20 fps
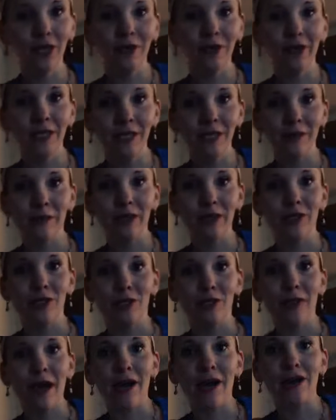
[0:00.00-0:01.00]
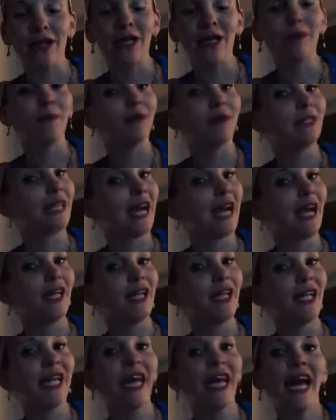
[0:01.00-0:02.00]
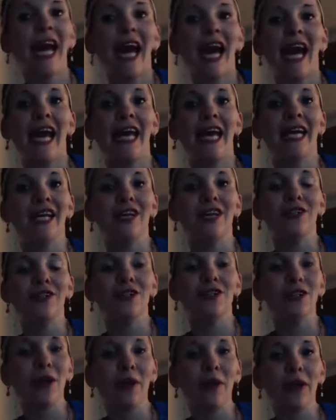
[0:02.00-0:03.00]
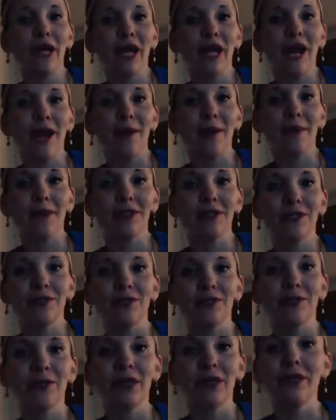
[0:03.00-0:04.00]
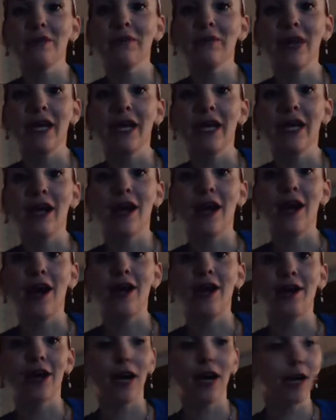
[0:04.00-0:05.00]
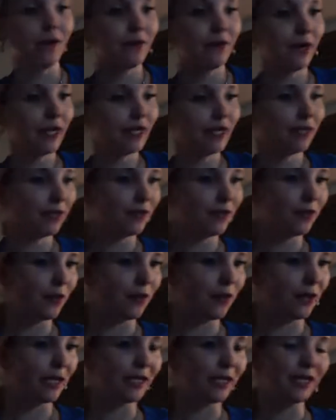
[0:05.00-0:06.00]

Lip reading: with spirituality modality and showing up to rewrite our unwritten stories